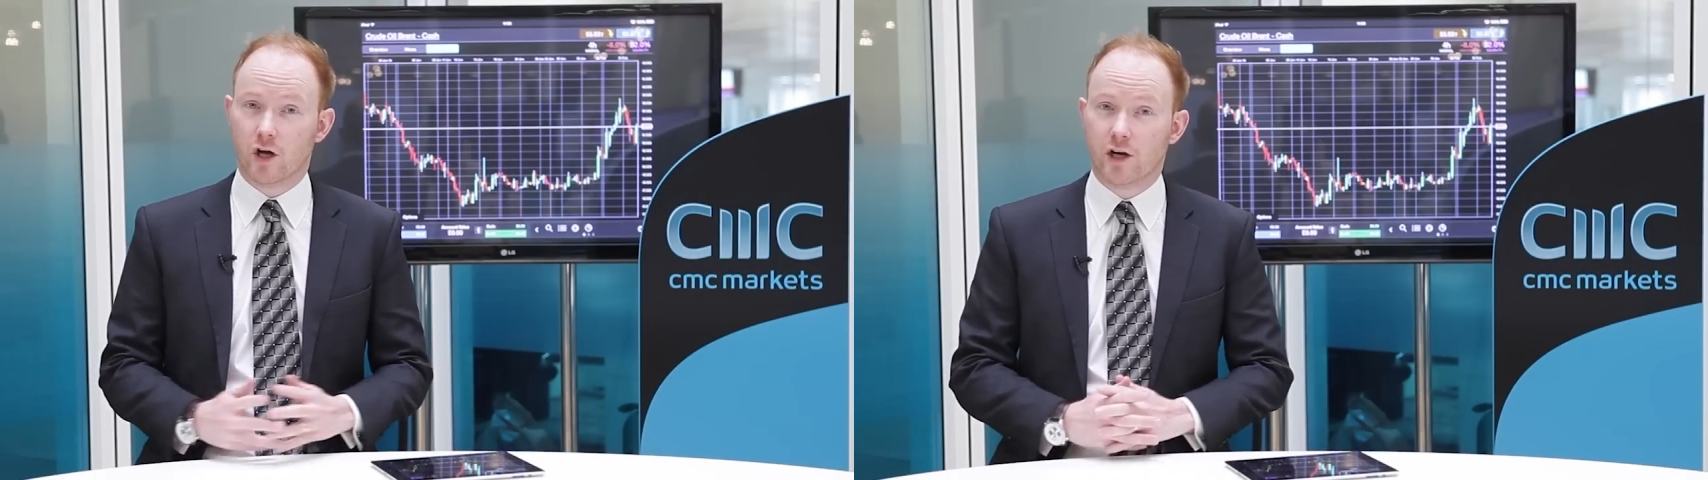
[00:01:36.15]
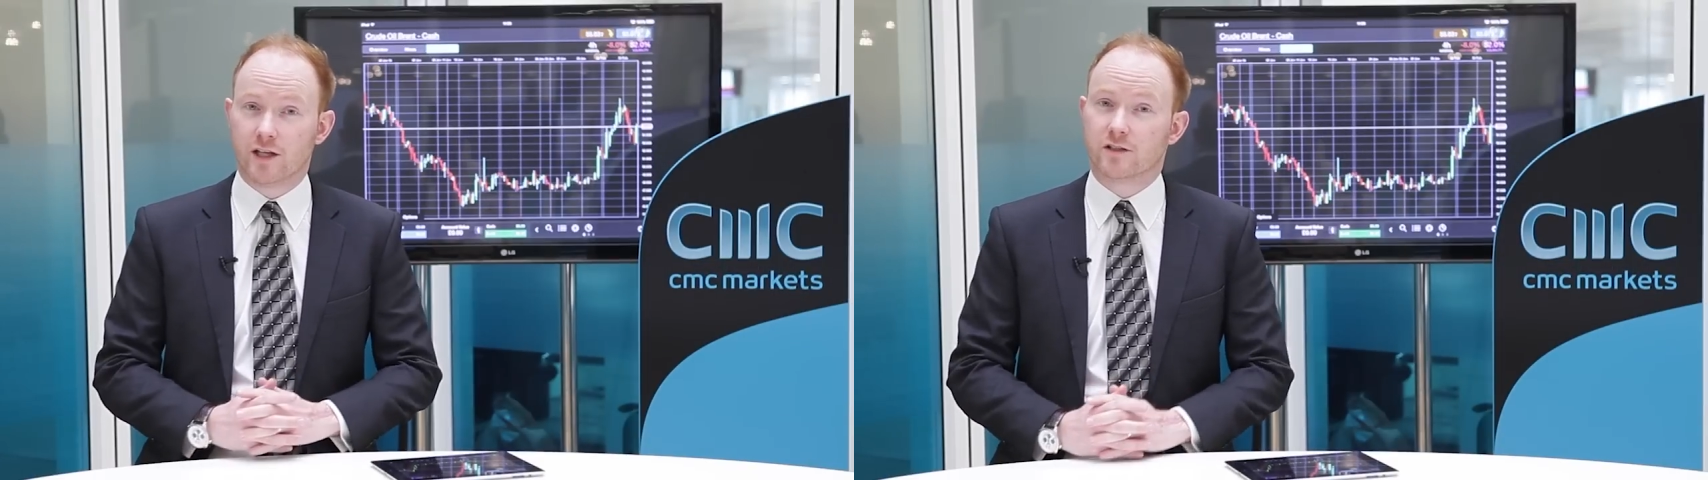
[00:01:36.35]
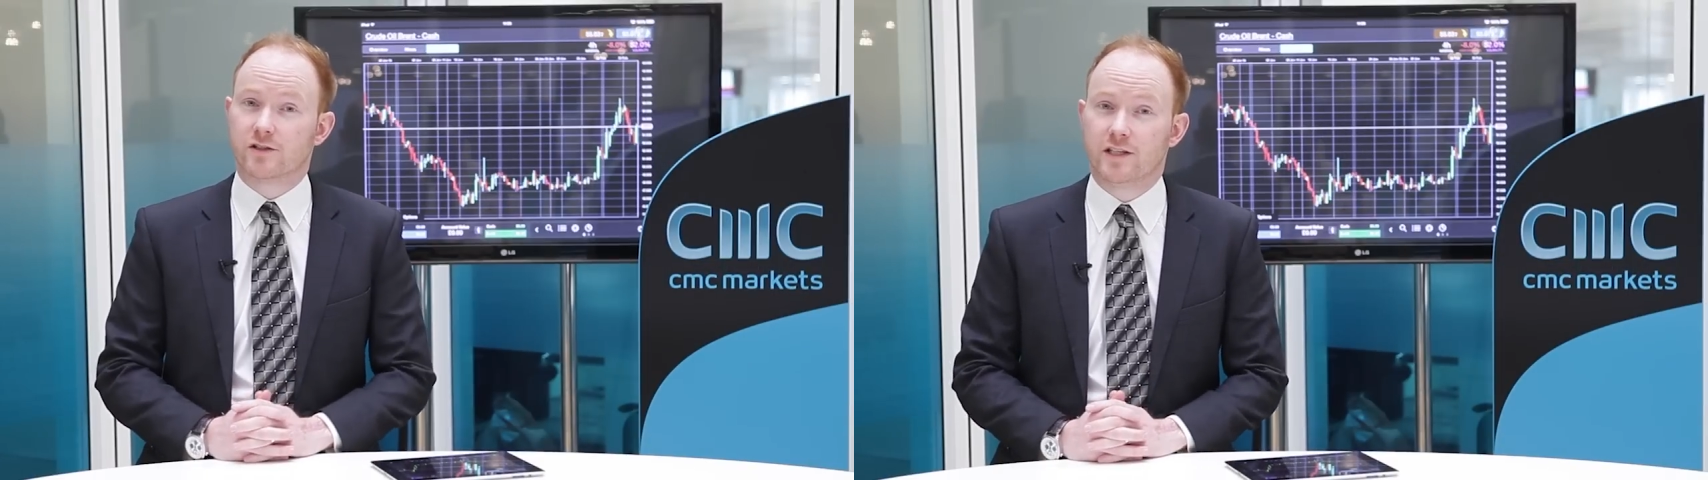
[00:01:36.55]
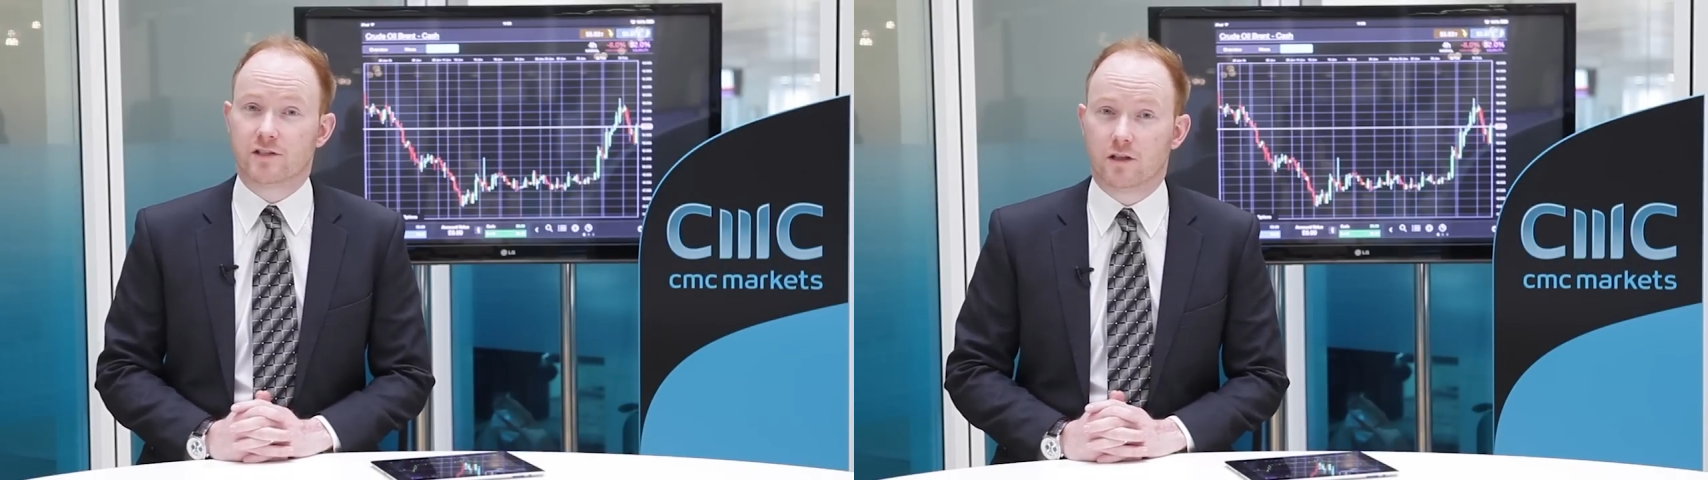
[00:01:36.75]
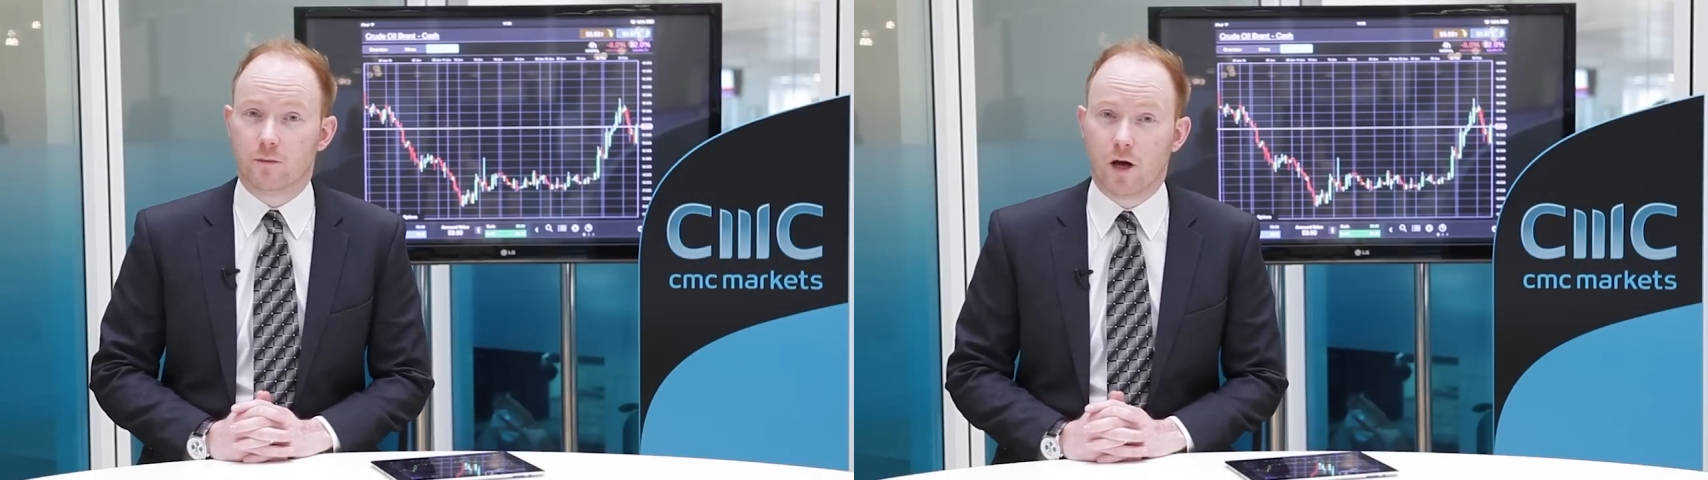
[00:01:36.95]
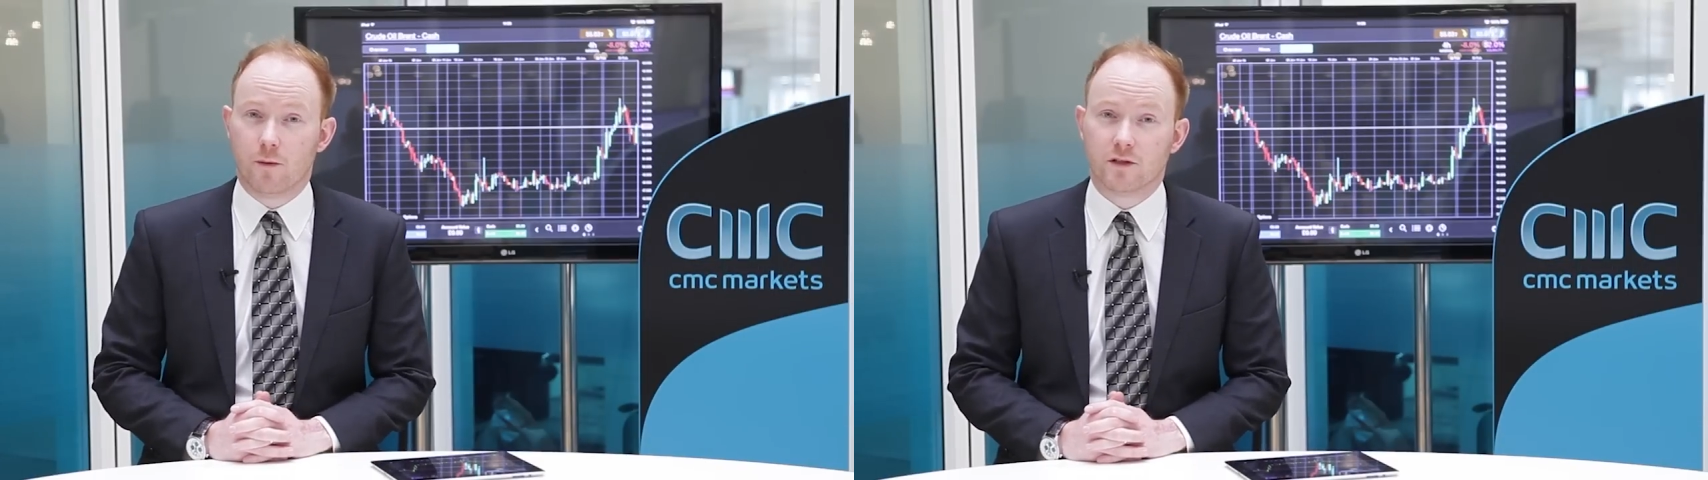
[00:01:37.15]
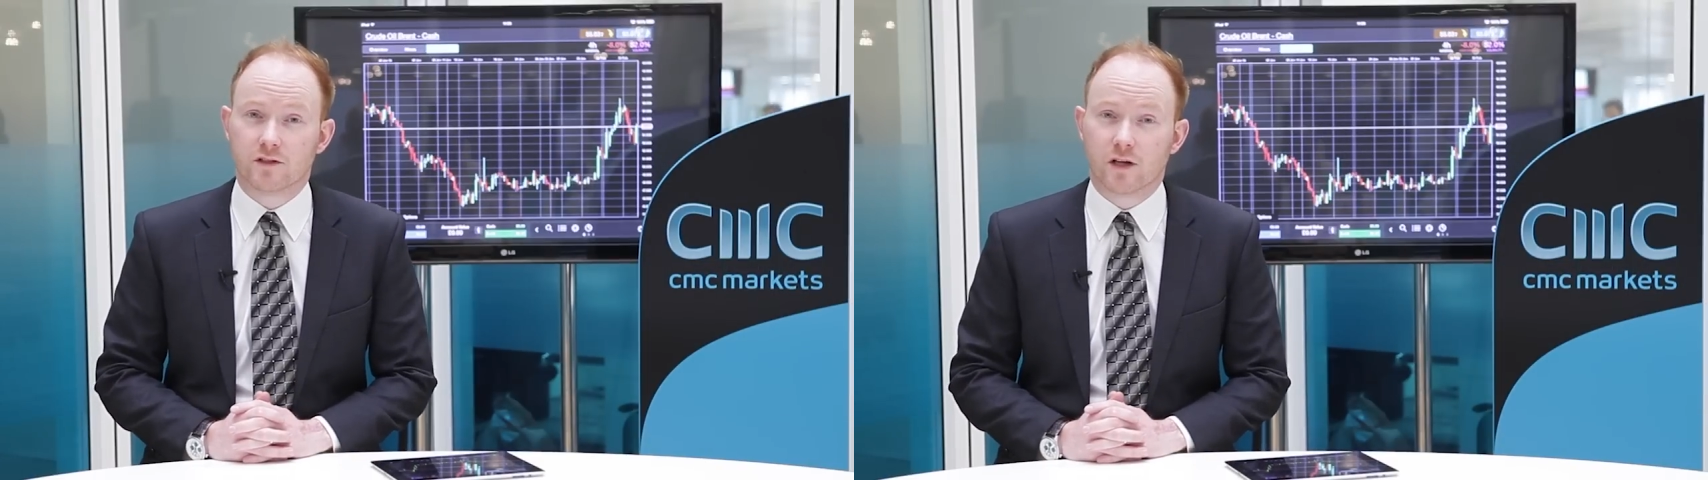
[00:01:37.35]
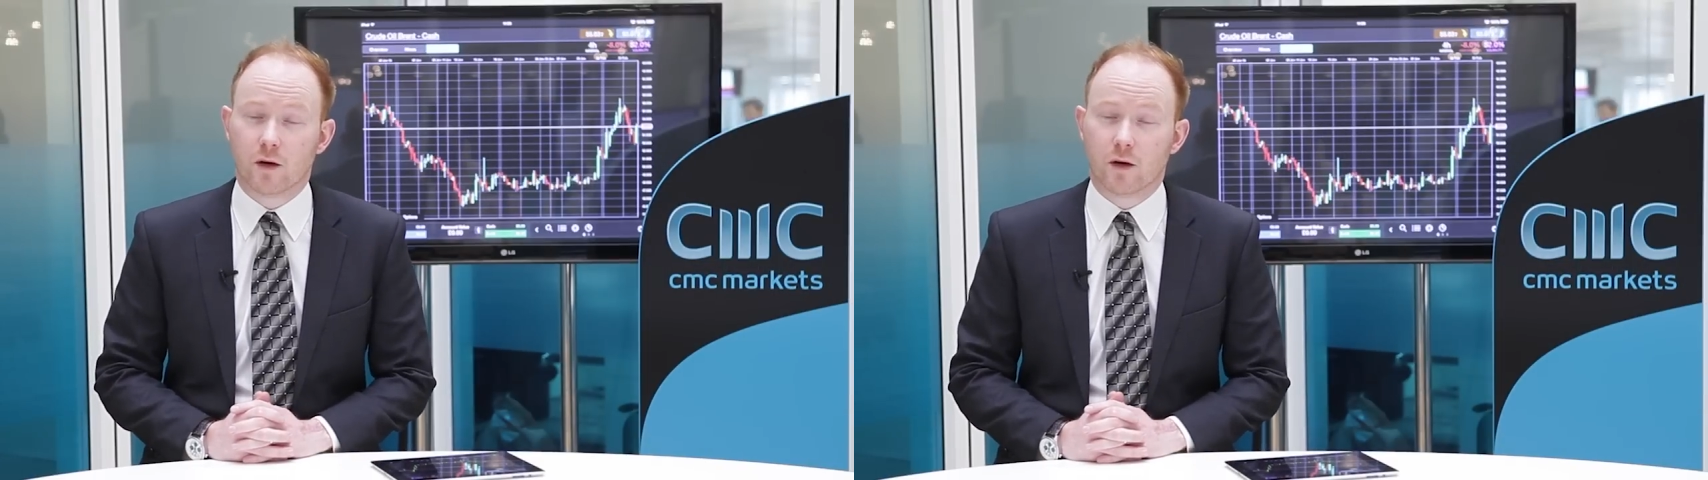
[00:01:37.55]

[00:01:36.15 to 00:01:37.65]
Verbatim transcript: earnings season at the moment,